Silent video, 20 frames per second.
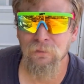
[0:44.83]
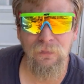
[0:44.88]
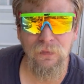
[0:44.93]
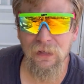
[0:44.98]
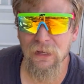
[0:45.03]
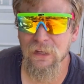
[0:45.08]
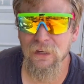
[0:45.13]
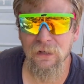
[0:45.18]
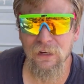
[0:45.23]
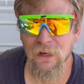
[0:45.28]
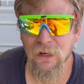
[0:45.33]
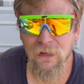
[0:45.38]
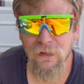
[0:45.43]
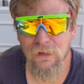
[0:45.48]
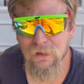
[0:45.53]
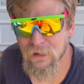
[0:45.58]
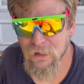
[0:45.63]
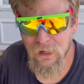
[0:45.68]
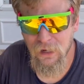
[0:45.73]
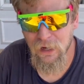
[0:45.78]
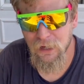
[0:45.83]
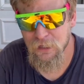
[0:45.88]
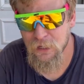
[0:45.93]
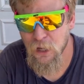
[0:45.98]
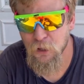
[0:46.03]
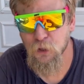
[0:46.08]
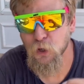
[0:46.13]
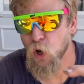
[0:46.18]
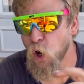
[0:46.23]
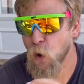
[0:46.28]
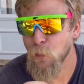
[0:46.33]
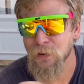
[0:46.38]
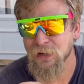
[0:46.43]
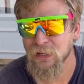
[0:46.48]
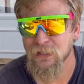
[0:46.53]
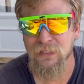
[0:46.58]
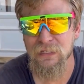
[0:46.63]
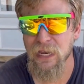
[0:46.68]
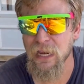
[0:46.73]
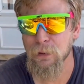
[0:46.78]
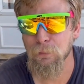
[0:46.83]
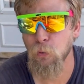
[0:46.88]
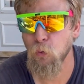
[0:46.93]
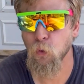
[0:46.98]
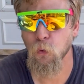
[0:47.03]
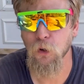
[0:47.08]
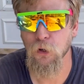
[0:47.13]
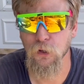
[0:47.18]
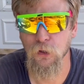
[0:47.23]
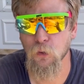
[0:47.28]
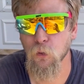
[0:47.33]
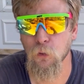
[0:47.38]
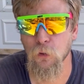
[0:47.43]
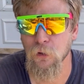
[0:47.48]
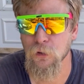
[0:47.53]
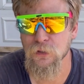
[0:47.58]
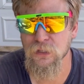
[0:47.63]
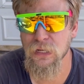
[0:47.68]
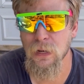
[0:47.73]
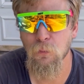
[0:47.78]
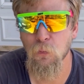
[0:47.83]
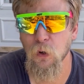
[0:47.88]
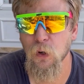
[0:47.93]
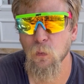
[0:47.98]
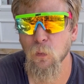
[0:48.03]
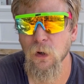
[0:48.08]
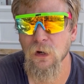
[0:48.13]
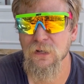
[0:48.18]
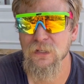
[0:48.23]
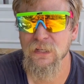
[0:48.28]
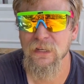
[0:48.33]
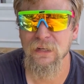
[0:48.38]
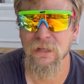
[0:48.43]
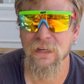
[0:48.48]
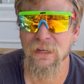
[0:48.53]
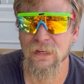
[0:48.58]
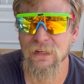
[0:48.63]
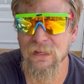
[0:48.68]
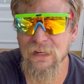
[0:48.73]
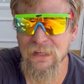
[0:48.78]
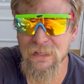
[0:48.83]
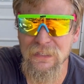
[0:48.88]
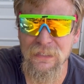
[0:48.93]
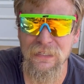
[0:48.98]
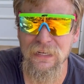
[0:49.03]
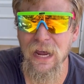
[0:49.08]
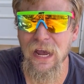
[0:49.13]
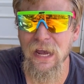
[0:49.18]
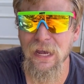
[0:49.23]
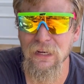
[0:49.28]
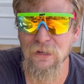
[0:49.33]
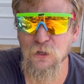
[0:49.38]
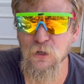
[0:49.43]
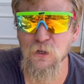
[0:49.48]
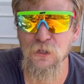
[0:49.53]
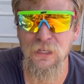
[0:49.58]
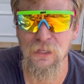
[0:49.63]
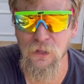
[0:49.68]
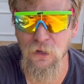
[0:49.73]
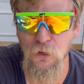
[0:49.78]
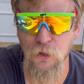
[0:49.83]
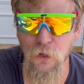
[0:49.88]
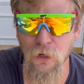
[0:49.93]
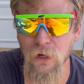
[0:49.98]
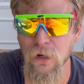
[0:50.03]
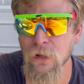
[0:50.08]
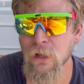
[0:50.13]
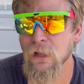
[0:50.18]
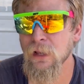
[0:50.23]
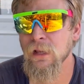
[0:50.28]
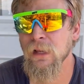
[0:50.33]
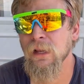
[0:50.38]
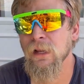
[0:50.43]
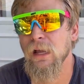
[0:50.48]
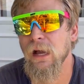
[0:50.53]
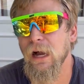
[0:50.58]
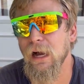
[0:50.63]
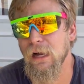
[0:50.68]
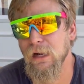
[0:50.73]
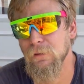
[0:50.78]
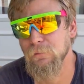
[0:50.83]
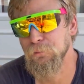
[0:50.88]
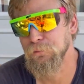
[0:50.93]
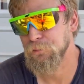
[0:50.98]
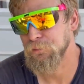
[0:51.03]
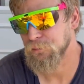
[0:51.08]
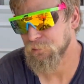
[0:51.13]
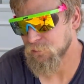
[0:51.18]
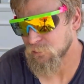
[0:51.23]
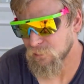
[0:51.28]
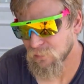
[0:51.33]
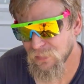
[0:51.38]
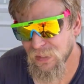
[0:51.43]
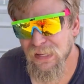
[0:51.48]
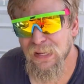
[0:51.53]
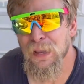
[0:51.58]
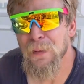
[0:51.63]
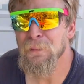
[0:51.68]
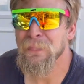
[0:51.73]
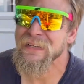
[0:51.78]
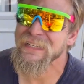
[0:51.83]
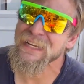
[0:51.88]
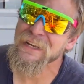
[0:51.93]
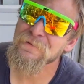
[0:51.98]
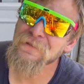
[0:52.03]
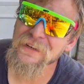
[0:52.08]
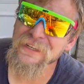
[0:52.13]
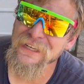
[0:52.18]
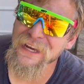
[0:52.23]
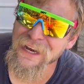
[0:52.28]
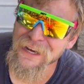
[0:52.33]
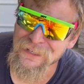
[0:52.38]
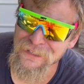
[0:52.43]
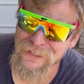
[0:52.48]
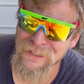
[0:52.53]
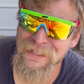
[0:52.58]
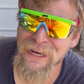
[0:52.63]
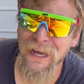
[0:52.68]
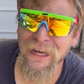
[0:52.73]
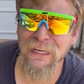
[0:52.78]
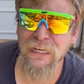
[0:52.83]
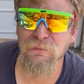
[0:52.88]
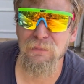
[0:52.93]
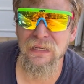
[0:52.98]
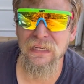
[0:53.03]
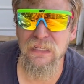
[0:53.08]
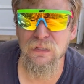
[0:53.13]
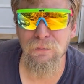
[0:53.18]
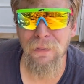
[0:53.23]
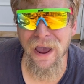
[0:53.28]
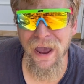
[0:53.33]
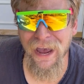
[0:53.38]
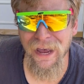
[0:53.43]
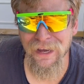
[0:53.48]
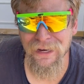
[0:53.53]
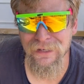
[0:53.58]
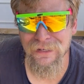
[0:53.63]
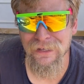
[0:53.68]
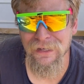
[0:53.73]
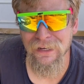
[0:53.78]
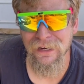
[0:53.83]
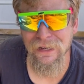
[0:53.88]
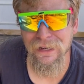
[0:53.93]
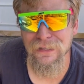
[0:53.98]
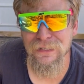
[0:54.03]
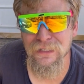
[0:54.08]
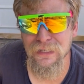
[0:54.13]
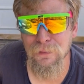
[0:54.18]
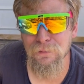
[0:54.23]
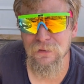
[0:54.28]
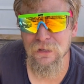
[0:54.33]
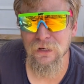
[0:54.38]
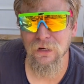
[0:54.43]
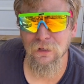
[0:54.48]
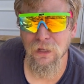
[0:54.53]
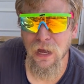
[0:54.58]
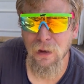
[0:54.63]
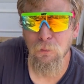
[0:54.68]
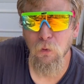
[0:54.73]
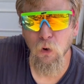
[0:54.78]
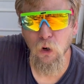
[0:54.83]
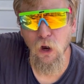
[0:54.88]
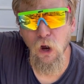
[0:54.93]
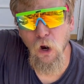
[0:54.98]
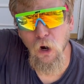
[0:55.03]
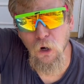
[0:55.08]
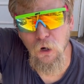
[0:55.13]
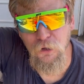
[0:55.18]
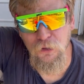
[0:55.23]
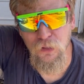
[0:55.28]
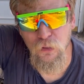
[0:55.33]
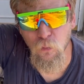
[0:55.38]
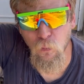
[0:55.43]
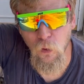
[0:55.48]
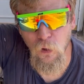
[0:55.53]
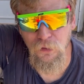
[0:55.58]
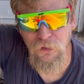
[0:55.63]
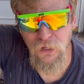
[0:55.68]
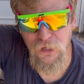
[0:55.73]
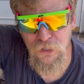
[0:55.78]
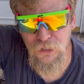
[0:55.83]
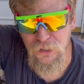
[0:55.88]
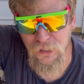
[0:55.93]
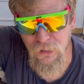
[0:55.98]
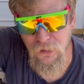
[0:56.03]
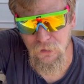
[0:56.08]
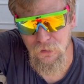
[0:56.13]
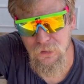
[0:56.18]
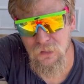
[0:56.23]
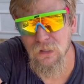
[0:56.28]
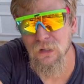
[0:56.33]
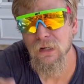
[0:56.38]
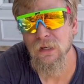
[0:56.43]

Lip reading: in another open intake port or somewhere where it's going to get inside your cylinder. But if it does, it's not going to be as bad as something a lot more hard than walnut shells.